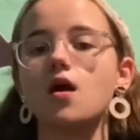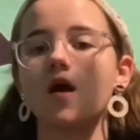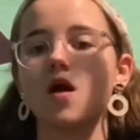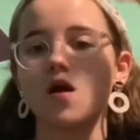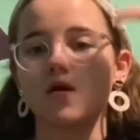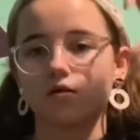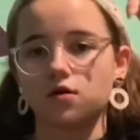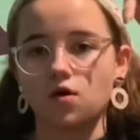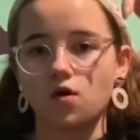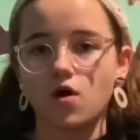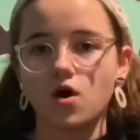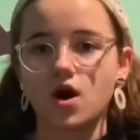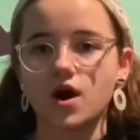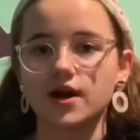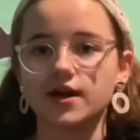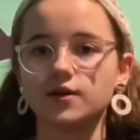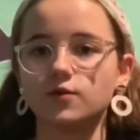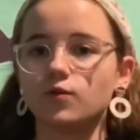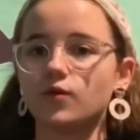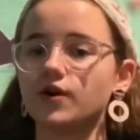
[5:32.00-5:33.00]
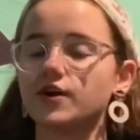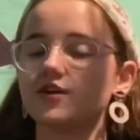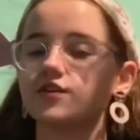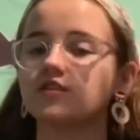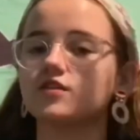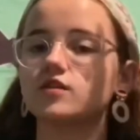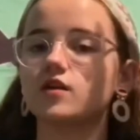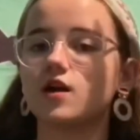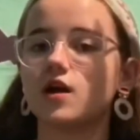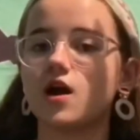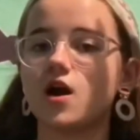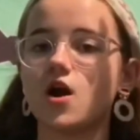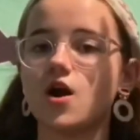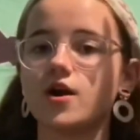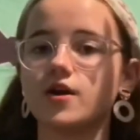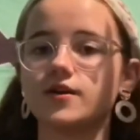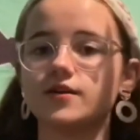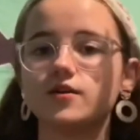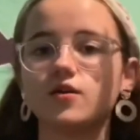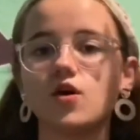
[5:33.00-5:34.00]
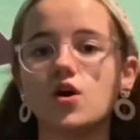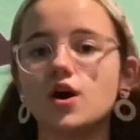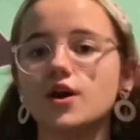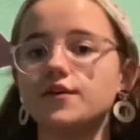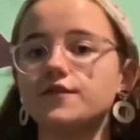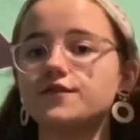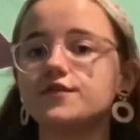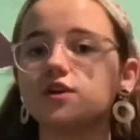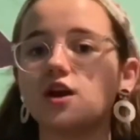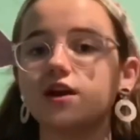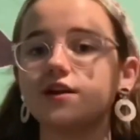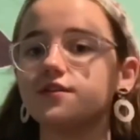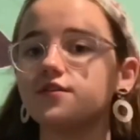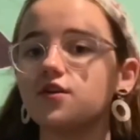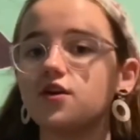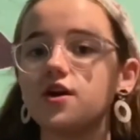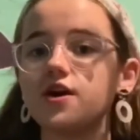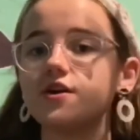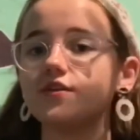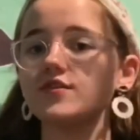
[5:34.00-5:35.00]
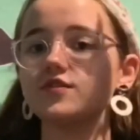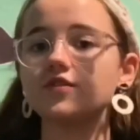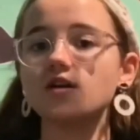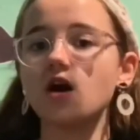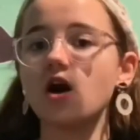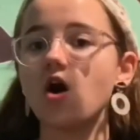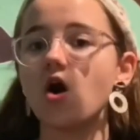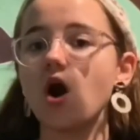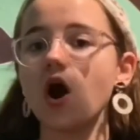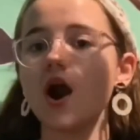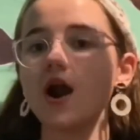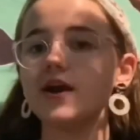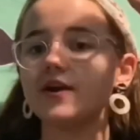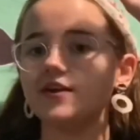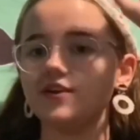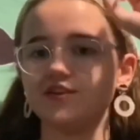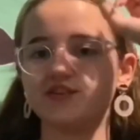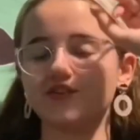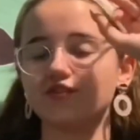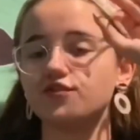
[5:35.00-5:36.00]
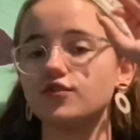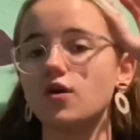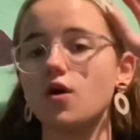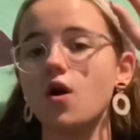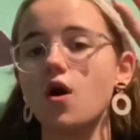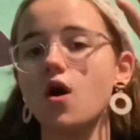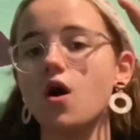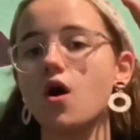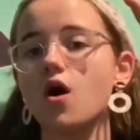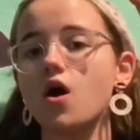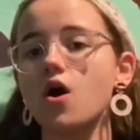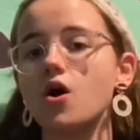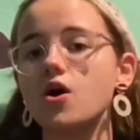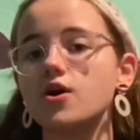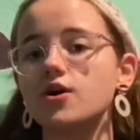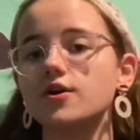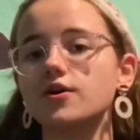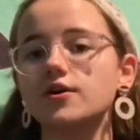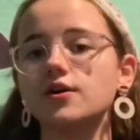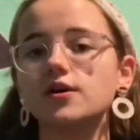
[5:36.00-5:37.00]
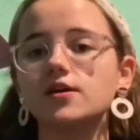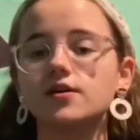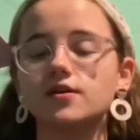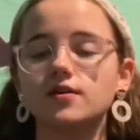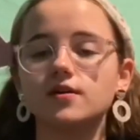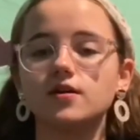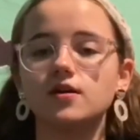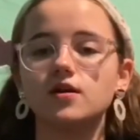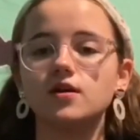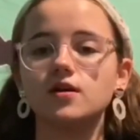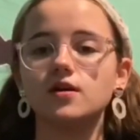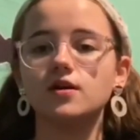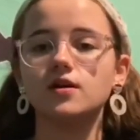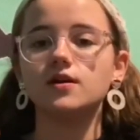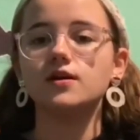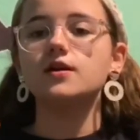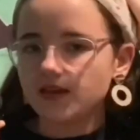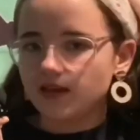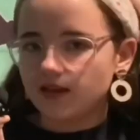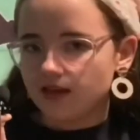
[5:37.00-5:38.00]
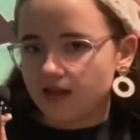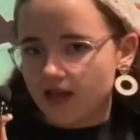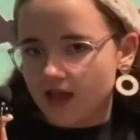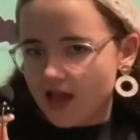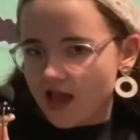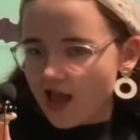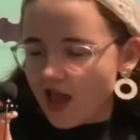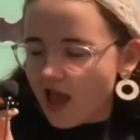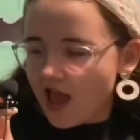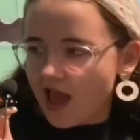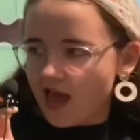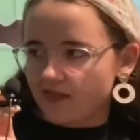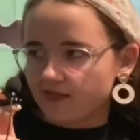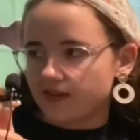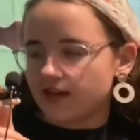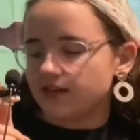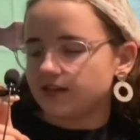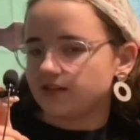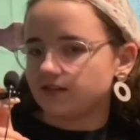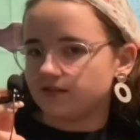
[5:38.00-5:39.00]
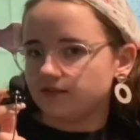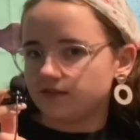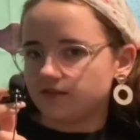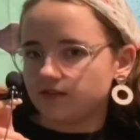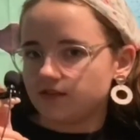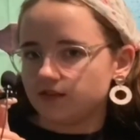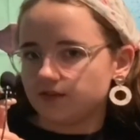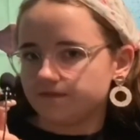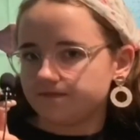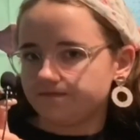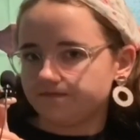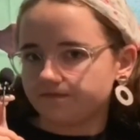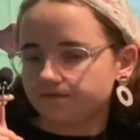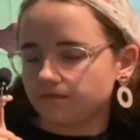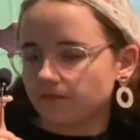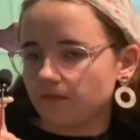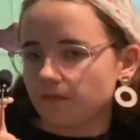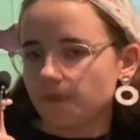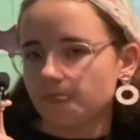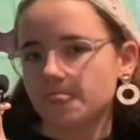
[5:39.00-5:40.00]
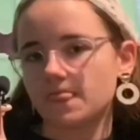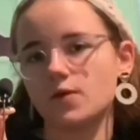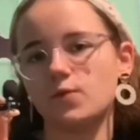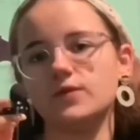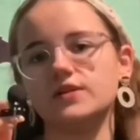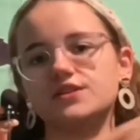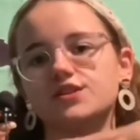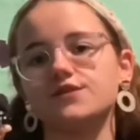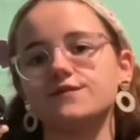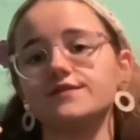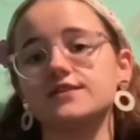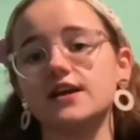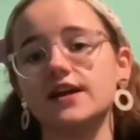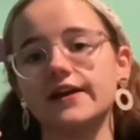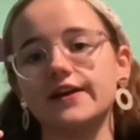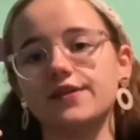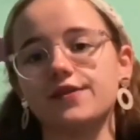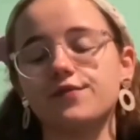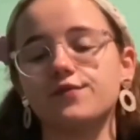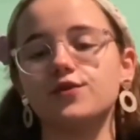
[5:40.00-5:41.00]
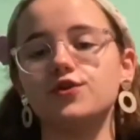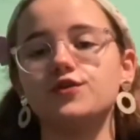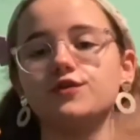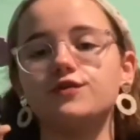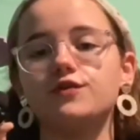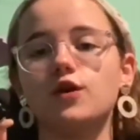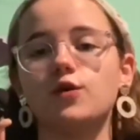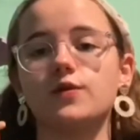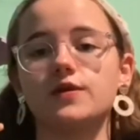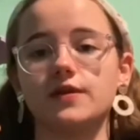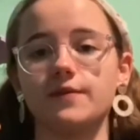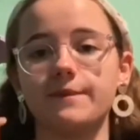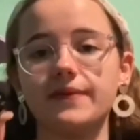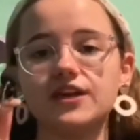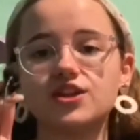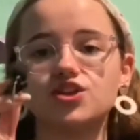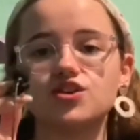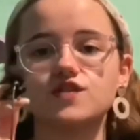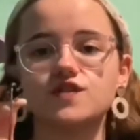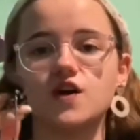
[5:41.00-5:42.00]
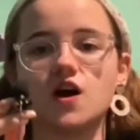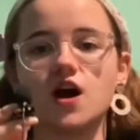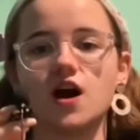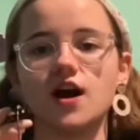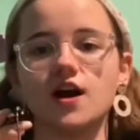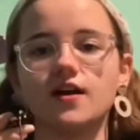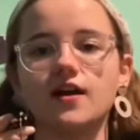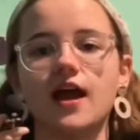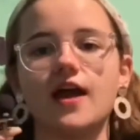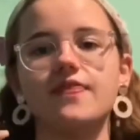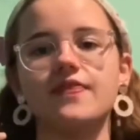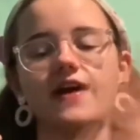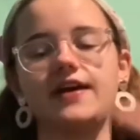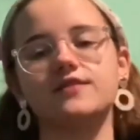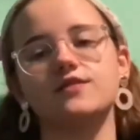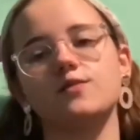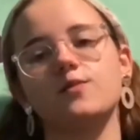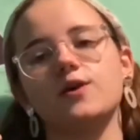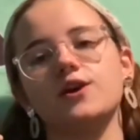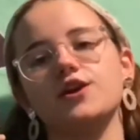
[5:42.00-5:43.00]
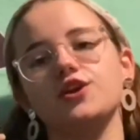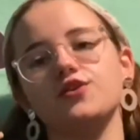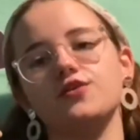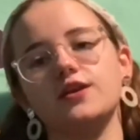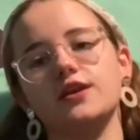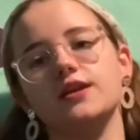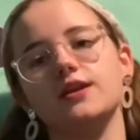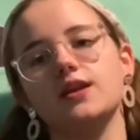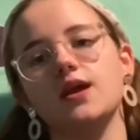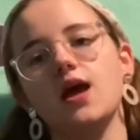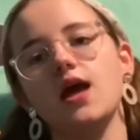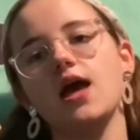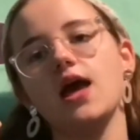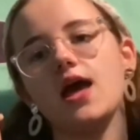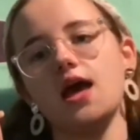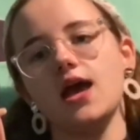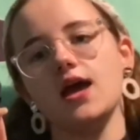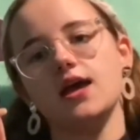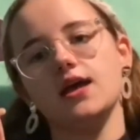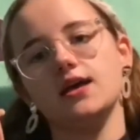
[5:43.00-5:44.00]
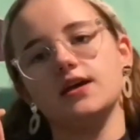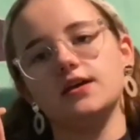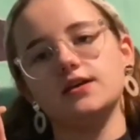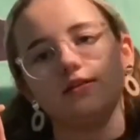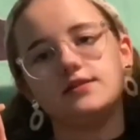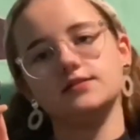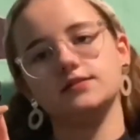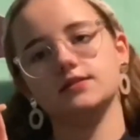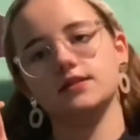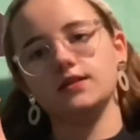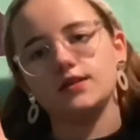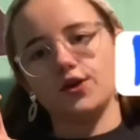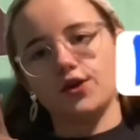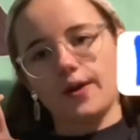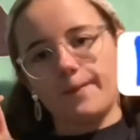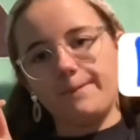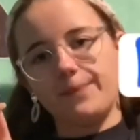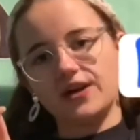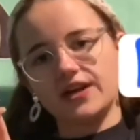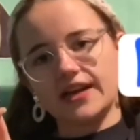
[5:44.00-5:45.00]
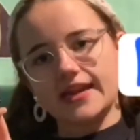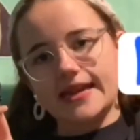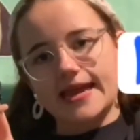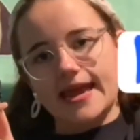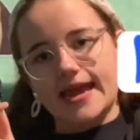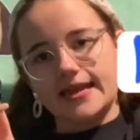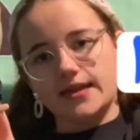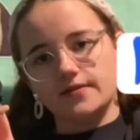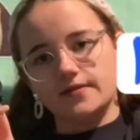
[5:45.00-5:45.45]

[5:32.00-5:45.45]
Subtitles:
I was scared of dentists and the dark. And then once you've sung it through, you know where the pitches are, and that's where you can put it in.